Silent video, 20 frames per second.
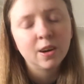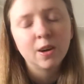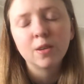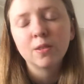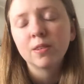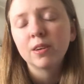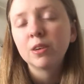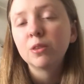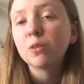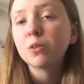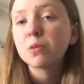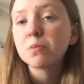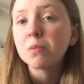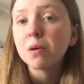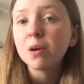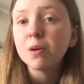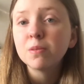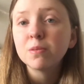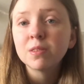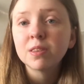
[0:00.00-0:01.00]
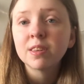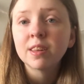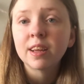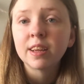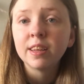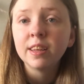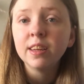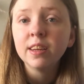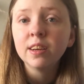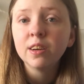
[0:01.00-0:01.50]
I'll read all the poems in that
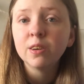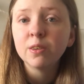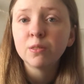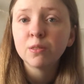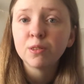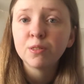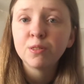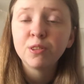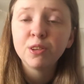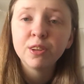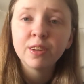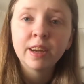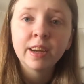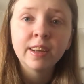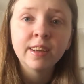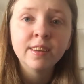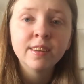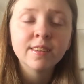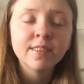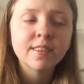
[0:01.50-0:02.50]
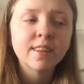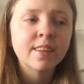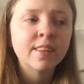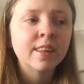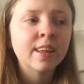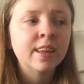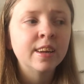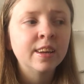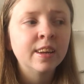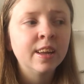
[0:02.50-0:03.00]
year over a few days, and
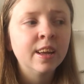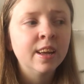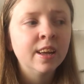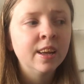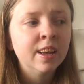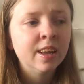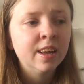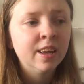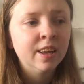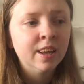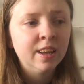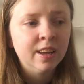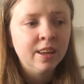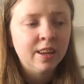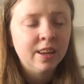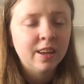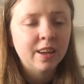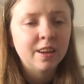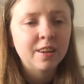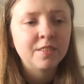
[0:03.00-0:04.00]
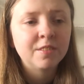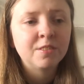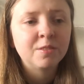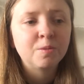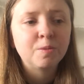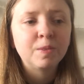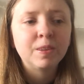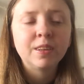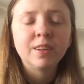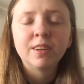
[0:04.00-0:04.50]
then I've
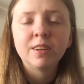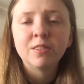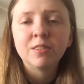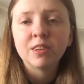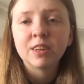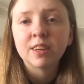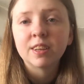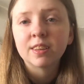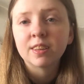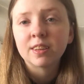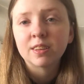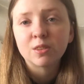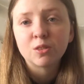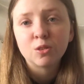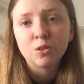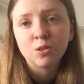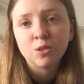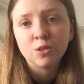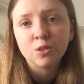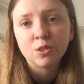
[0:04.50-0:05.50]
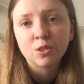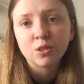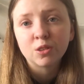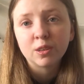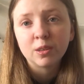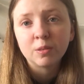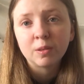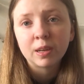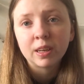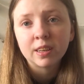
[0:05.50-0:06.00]
been giving it like two to
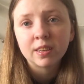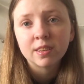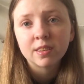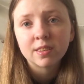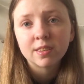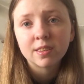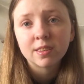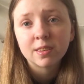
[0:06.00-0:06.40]
three weeks